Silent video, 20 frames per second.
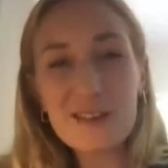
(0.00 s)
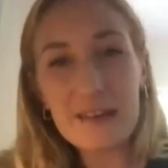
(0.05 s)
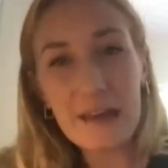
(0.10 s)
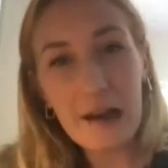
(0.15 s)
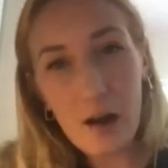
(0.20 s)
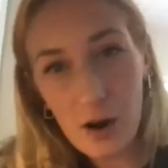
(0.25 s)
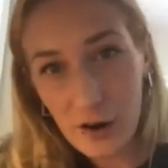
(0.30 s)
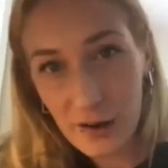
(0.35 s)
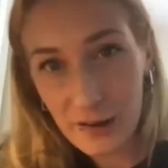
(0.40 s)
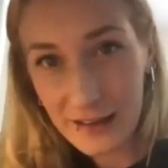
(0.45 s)
that
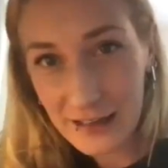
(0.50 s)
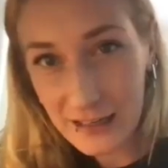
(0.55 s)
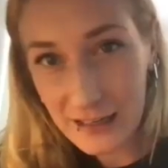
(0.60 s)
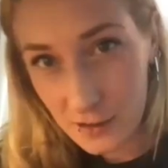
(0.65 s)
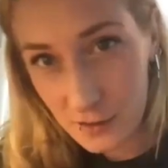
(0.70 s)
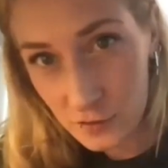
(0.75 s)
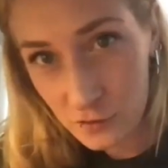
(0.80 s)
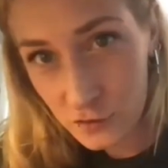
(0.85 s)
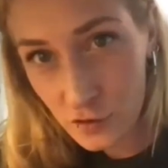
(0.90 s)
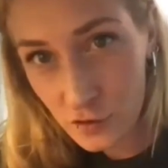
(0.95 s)
are like
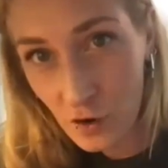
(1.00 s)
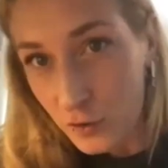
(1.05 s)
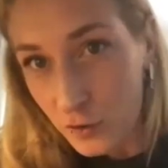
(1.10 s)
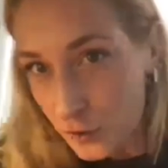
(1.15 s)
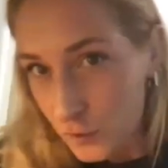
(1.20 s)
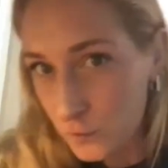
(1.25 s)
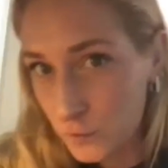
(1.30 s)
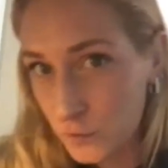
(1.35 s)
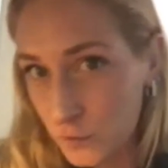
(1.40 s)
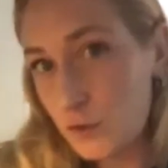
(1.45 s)
in charge
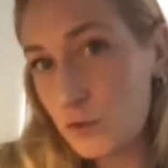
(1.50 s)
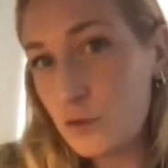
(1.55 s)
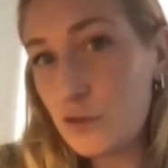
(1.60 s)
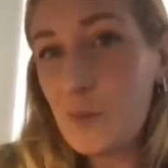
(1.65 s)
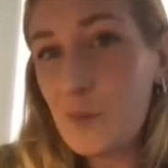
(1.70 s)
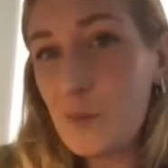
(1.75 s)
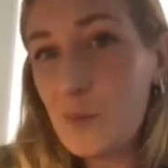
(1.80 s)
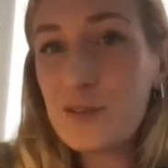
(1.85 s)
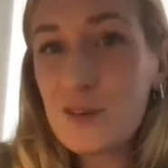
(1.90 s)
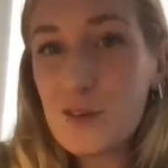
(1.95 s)
of huge
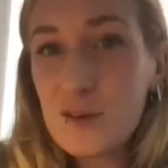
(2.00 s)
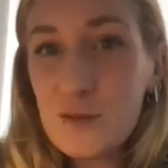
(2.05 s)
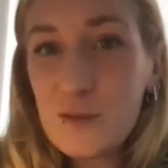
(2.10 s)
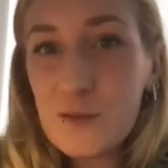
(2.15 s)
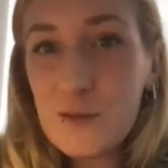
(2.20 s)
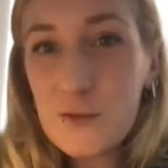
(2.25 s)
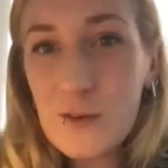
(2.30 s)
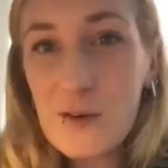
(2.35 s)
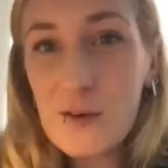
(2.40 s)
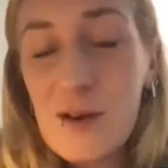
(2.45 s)
amounts of
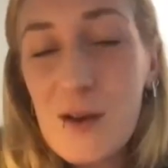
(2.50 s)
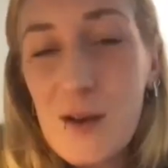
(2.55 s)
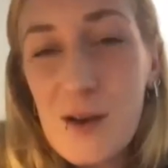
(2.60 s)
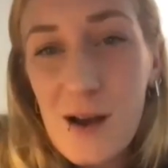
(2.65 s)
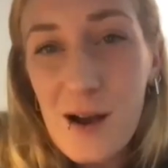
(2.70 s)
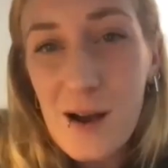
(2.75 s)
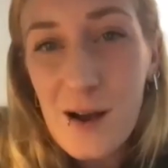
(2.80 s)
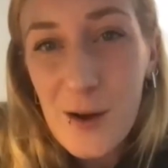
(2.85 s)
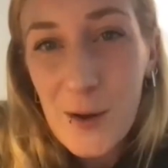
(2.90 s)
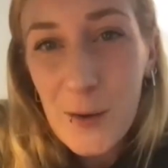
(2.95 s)

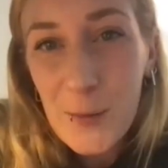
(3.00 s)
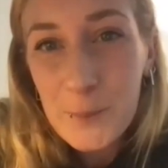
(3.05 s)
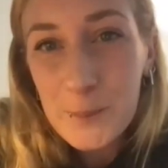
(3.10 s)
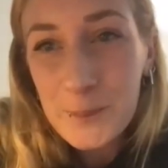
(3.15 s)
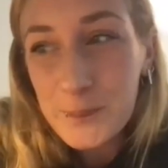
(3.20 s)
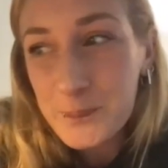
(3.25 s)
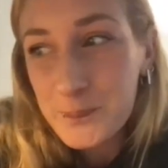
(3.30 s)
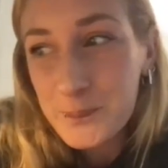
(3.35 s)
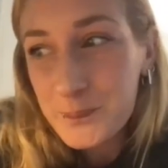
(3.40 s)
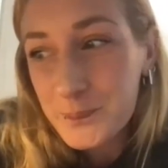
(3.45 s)

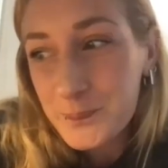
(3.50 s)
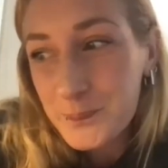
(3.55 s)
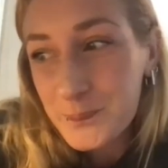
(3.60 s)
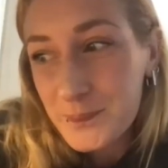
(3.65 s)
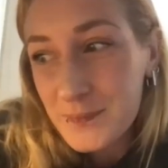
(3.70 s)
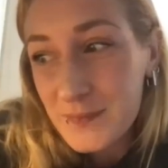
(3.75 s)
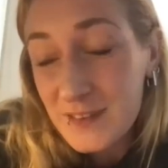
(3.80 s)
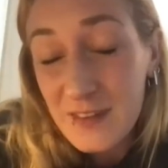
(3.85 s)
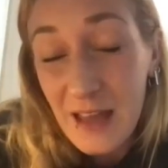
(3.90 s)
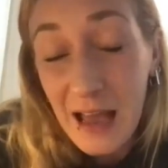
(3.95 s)

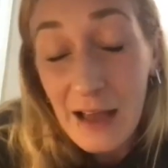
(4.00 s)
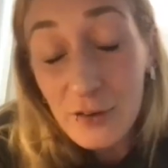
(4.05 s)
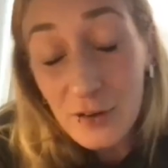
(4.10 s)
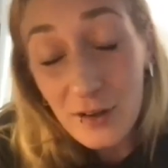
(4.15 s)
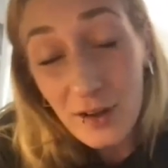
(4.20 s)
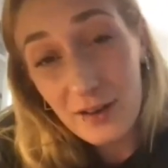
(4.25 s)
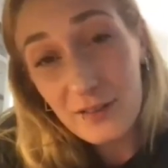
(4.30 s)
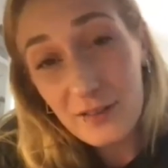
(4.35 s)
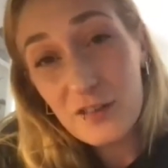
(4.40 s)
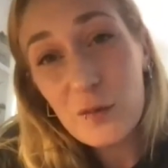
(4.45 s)
have a
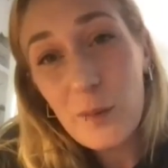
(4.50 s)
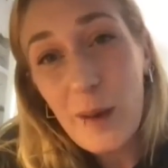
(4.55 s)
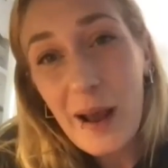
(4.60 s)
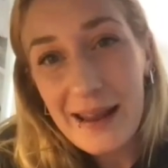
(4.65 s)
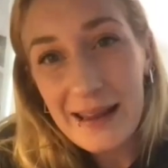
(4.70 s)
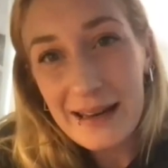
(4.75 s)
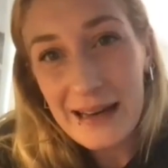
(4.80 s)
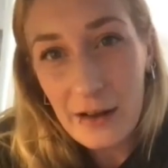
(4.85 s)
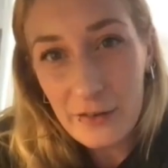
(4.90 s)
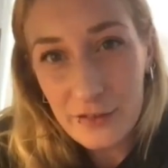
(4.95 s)
lot of sway
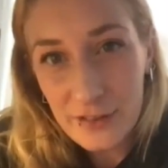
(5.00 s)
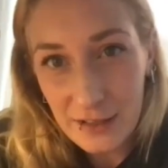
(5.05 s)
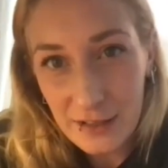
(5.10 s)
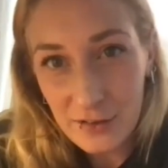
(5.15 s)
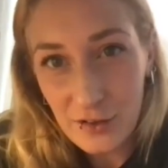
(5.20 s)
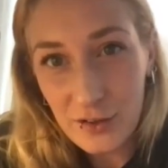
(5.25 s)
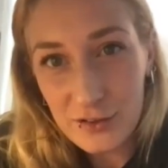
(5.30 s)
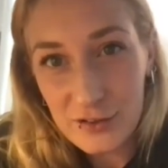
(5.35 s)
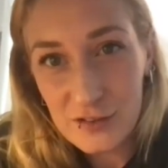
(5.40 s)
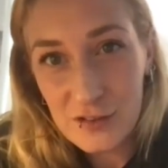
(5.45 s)
in how
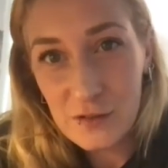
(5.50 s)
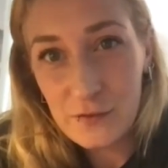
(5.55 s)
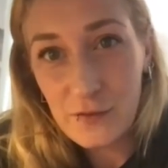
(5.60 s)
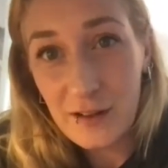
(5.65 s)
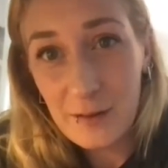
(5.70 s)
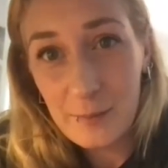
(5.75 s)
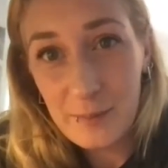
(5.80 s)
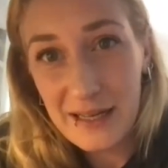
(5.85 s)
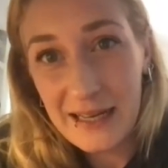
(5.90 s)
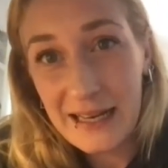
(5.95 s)
technology is
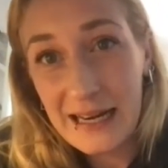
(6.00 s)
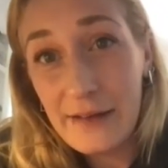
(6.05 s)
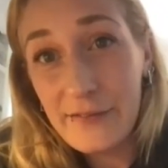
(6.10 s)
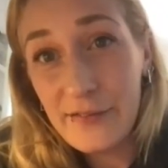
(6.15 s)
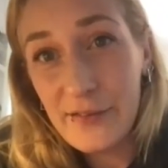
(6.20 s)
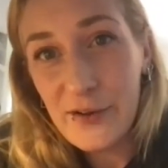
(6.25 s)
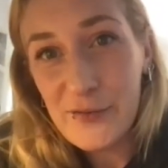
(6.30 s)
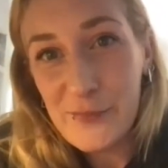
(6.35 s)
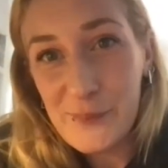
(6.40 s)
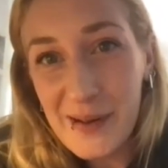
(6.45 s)
developing and have a
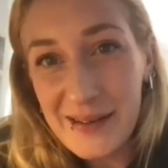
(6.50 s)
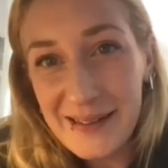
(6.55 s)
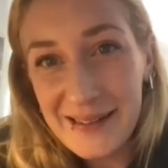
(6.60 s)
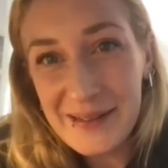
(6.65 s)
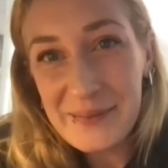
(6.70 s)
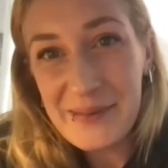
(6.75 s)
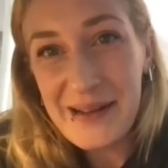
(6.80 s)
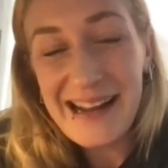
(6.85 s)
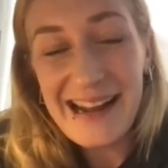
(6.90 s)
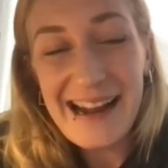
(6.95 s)
lot of money to
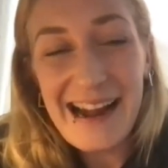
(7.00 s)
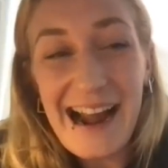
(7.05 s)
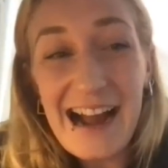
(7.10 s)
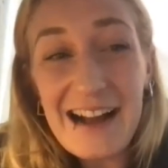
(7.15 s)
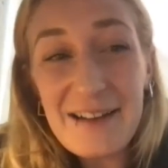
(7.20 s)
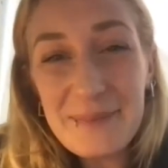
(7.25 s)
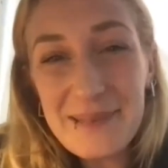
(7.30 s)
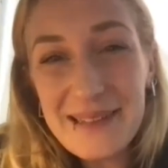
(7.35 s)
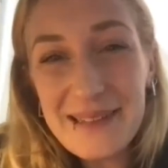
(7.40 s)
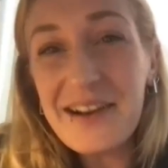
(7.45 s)
make it
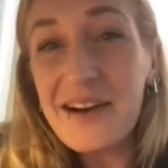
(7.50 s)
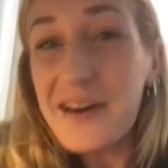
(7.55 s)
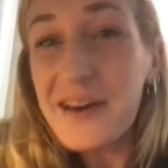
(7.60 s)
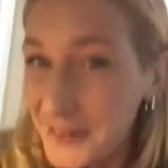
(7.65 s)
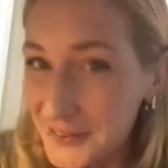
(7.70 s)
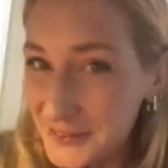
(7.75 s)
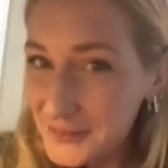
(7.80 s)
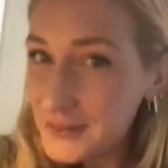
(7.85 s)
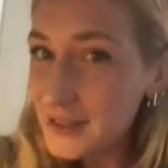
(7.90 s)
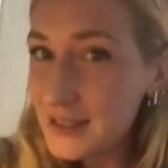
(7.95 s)
happen
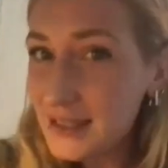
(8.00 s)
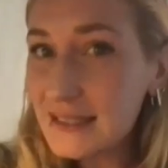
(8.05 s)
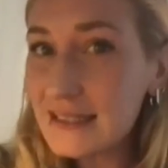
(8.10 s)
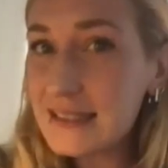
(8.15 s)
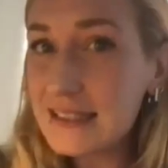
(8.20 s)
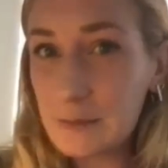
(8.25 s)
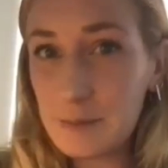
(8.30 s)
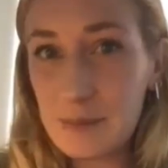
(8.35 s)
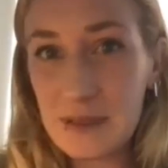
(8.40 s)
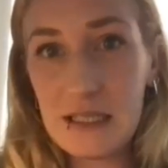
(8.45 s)
are really
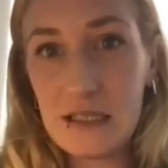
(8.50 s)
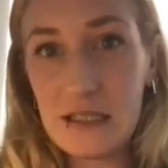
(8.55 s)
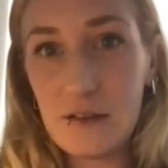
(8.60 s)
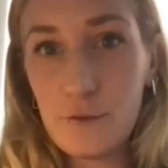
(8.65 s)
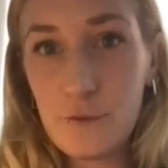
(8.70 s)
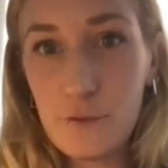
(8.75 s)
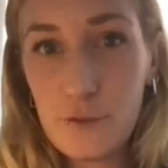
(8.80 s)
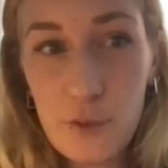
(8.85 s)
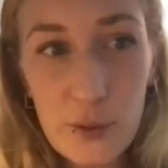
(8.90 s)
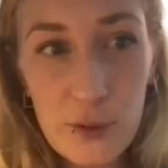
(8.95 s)
deeply
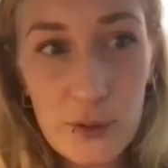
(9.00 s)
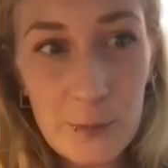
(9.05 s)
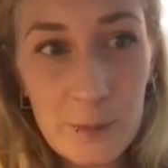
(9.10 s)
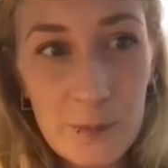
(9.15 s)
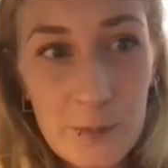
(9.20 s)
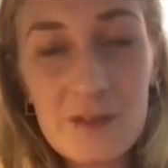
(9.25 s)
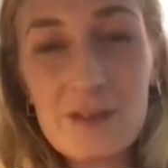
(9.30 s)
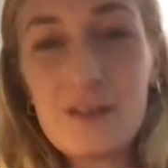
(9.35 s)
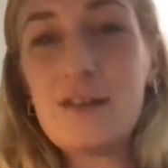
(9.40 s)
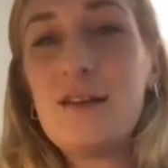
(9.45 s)
informed,